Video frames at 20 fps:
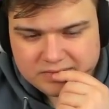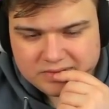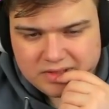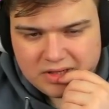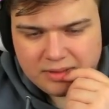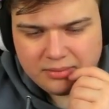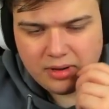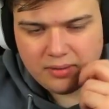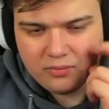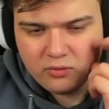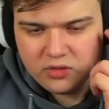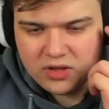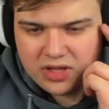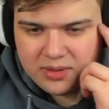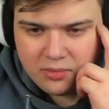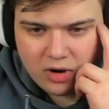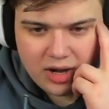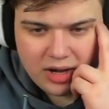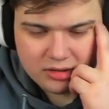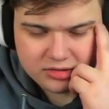Come on, we need
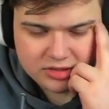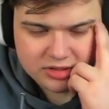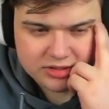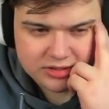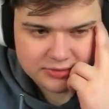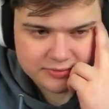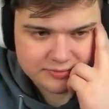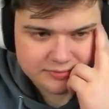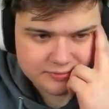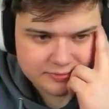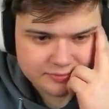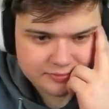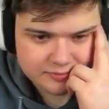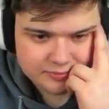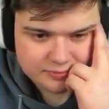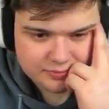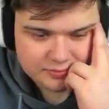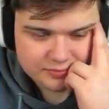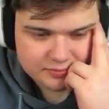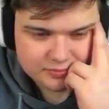more houses.
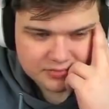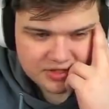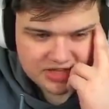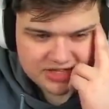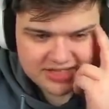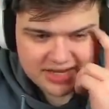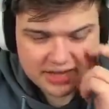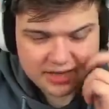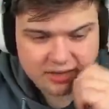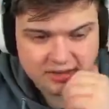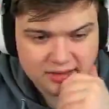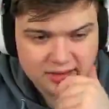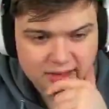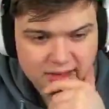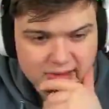Second.